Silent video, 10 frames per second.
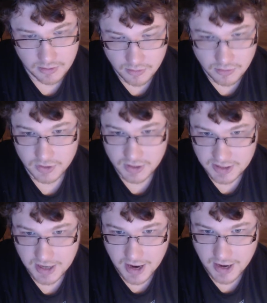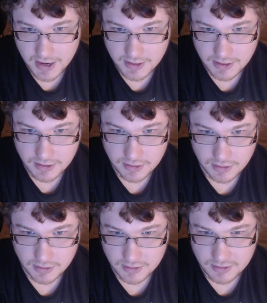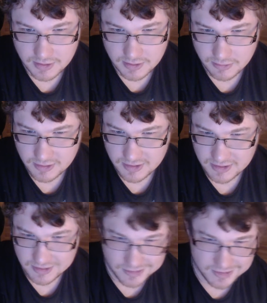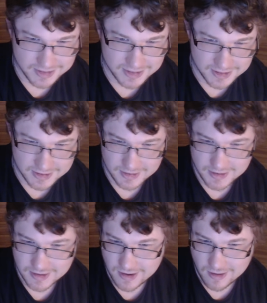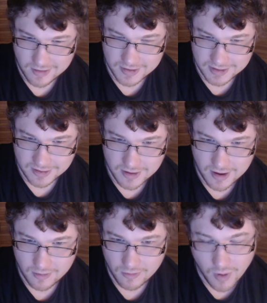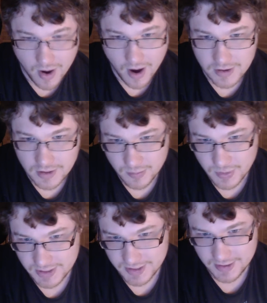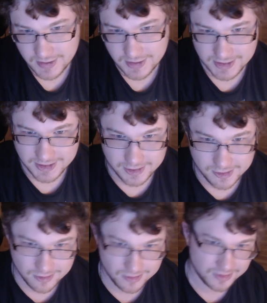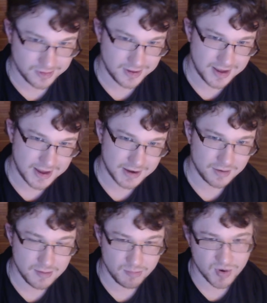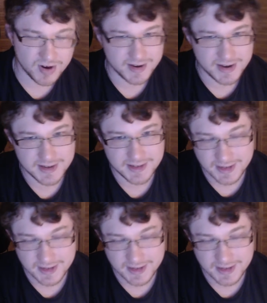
those aside, it's you know it's not 100% historically accurate, but it is.